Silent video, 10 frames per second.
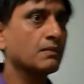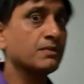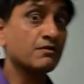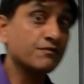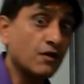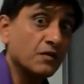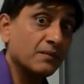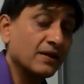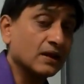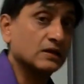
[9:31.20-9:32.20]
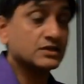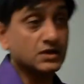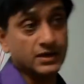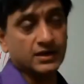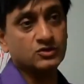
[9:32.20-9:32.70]
performing, and
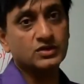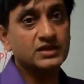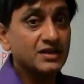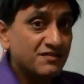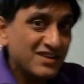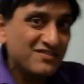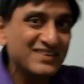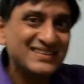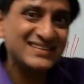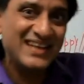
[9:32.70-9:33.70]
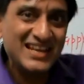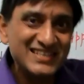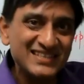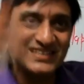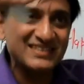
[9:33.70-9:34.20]
journeying. So these are different
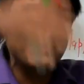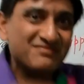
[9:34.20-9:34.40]
stages,